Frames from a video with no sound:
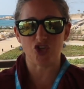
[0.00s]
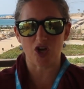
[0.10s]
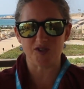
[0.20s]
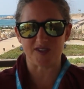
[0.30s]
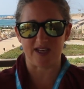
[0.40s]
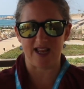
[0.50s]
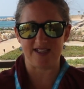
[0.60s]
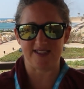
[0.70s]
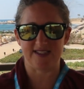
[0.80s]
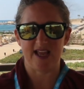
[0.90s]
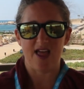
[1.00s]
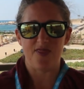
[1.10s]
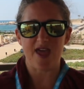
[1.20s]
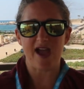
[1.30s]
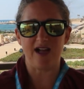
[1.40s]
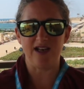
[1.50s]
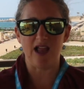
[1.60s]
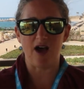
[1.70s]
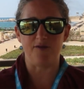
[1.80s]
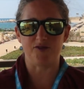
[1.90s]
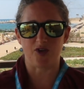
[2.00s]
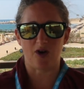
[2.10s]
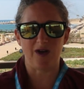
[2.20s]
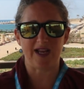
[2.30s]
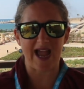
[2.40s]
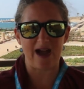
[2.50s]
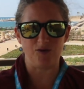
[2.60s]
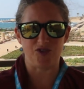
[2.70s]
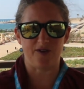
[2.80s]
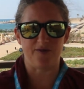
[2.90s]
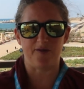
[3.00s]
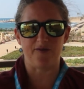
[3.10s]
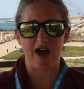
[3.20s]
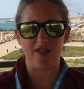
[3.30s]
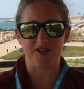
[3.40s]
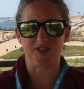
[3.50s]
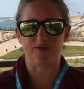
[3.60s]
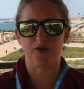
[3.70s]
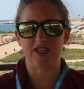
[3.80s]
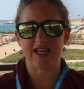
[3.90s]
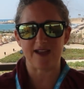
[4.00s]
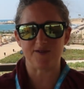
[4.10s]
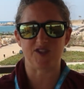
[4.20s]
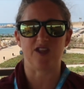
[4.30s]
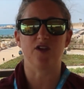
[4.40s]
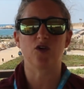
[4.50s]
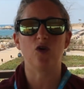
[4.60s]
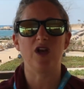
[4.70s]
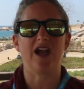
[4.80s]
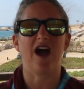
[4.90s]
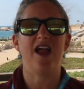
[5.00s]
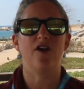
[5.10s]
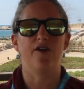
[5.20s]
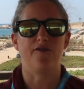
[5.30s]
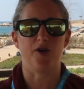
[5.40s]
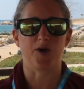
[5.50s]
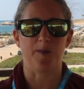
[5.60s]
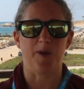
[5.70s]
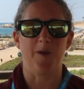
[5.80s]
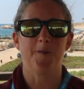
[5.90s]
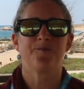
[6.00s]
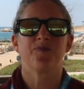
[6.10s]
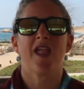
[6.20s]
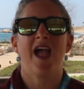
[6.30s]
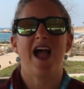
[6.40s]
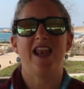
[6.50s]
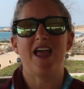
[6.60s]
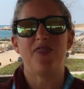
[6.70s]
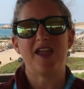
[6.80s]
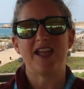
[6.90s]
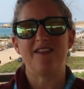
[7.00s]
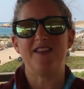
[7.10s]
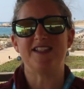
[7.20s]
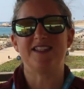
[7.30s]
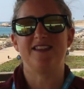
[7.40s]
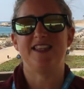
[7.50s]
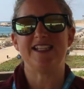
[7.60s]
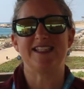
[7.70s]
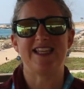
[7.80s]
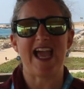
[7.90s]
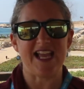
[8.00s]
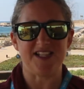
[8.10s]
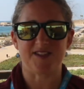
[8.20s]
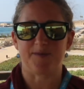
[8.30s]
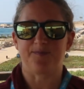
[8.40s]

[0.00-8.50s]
chosenness, they are loved on account of the fathers, for the gifts and the calling are irrevocable. And I think in these days,